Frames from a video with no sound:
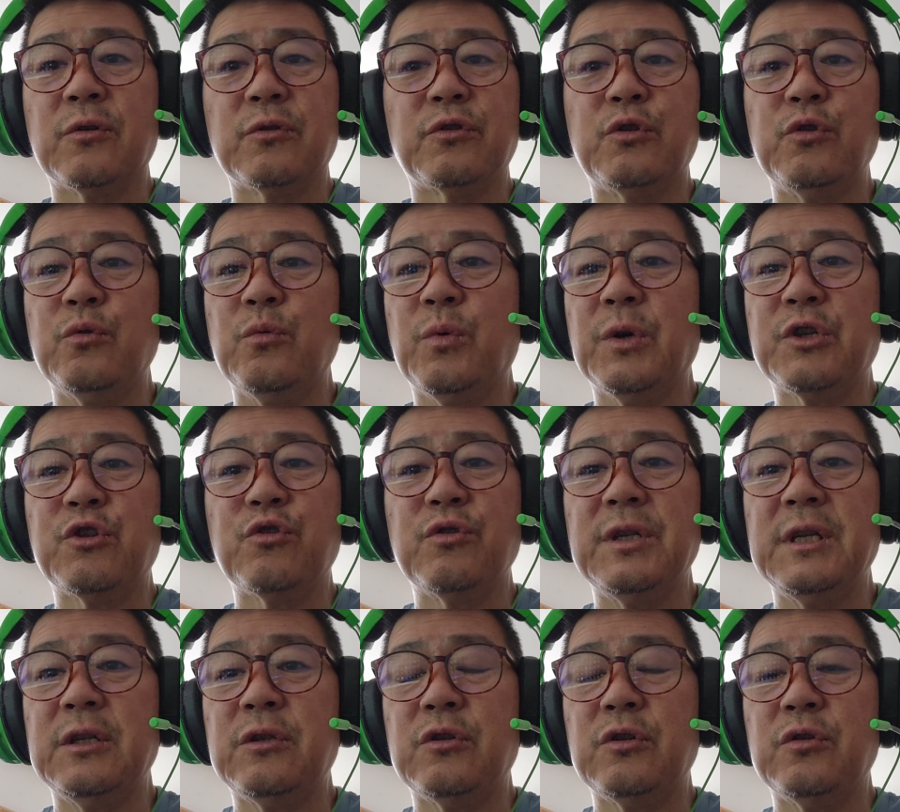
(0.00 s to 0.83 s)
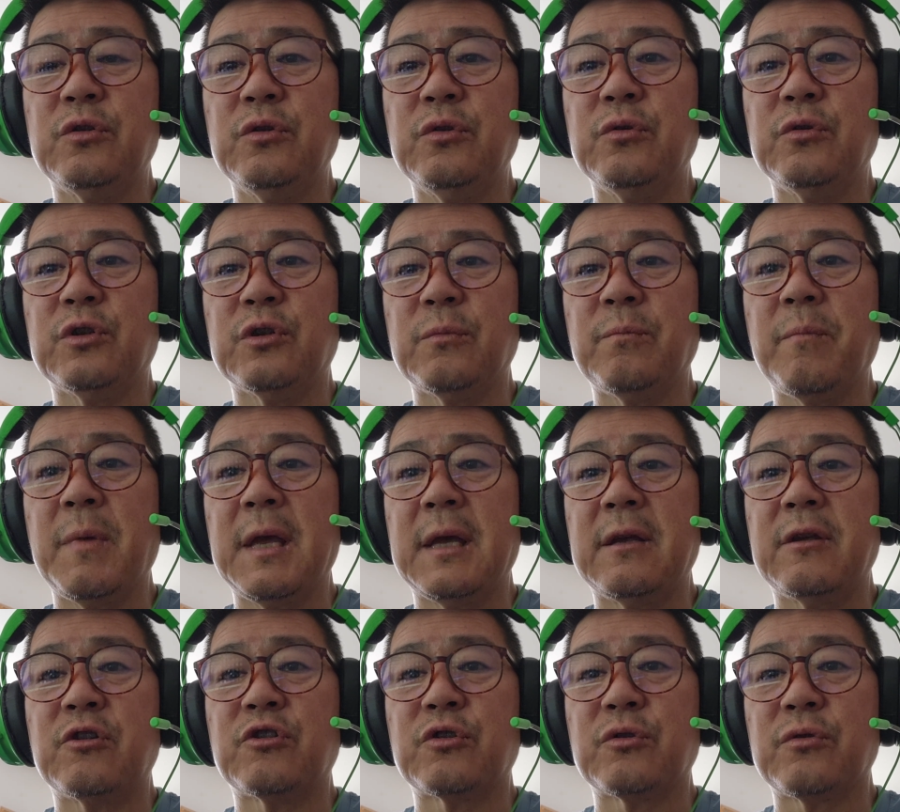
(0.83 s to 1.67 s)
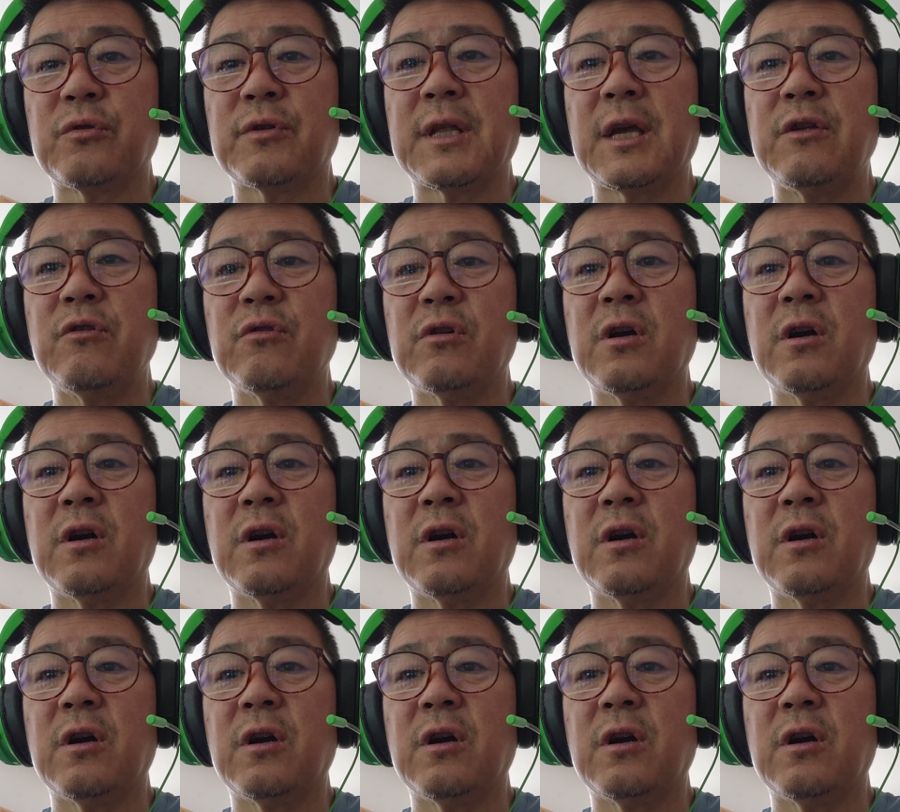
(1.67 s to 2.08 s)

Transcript: do what you need to do to make sure that you